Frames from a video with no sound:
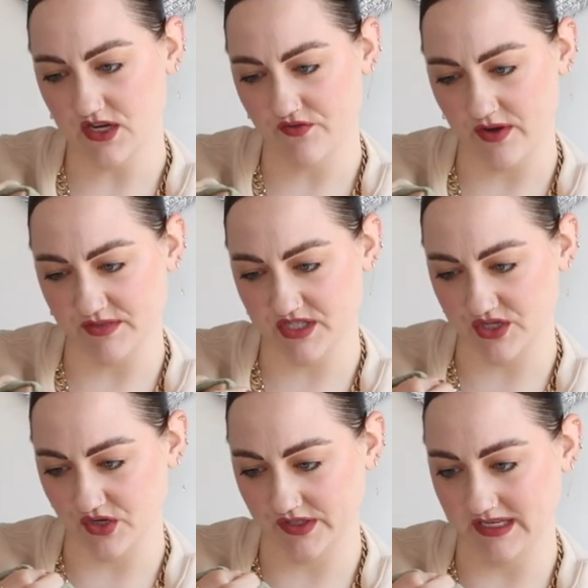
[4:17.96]
are from
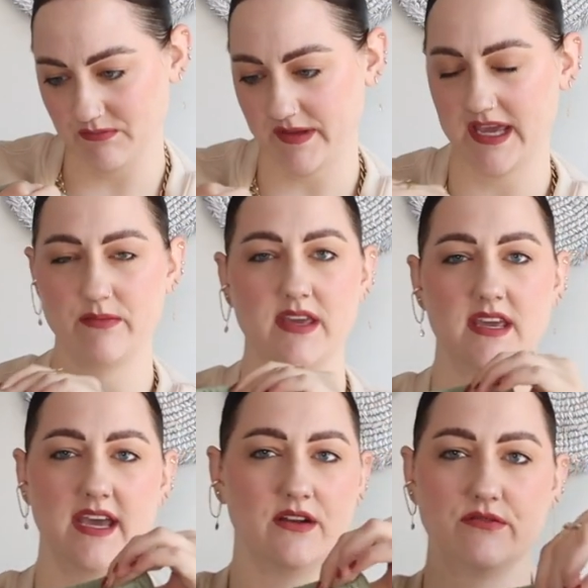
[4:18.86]
Sterling
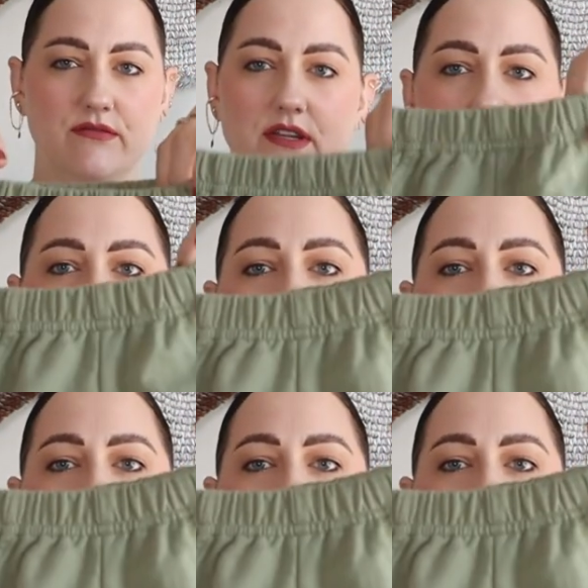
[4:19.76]
Baby. I don't really